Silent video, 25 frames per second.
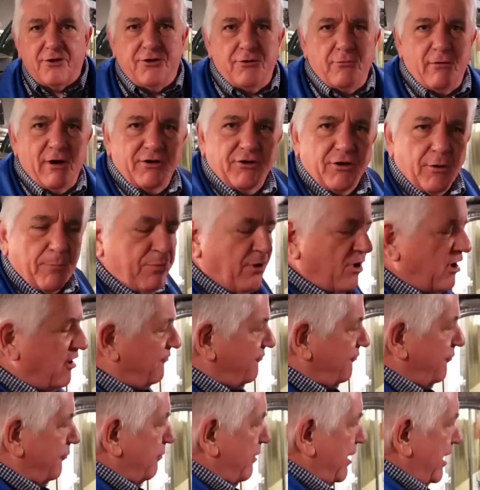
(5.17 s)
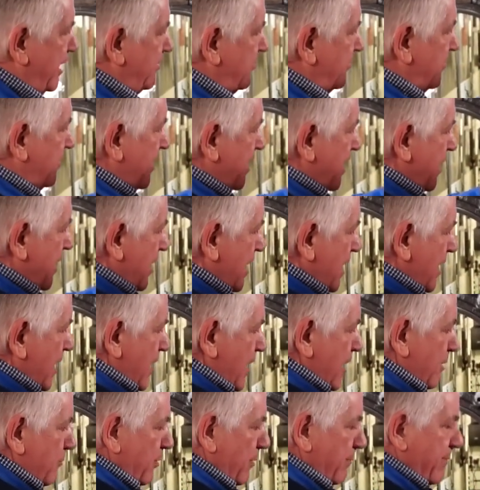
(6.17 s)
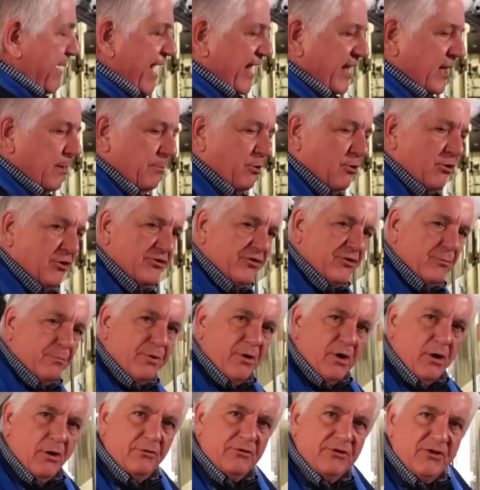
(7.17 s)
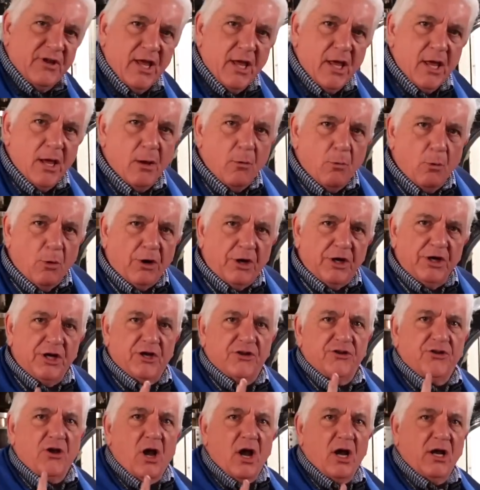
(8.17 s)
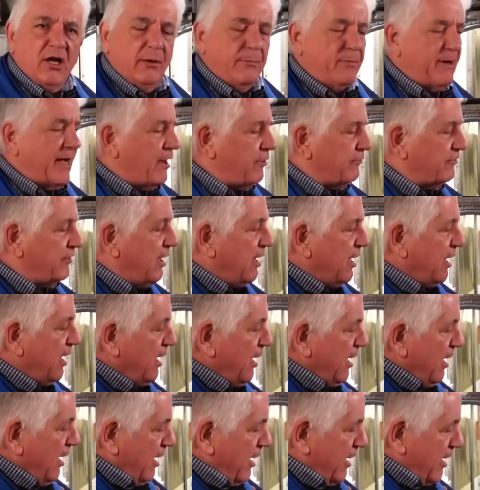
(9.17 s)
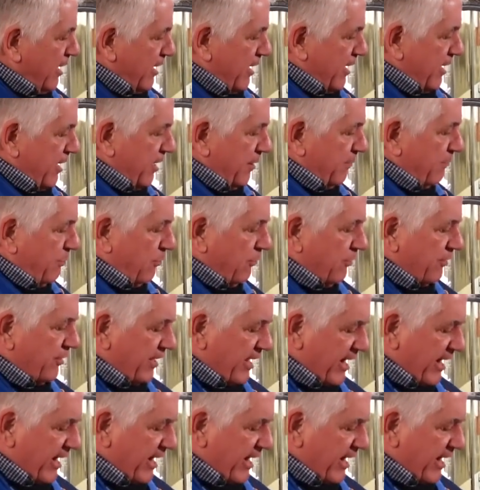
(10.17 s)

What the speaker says: Director Paul Ferrace. We're back aboard the boat. We're going to talk about an important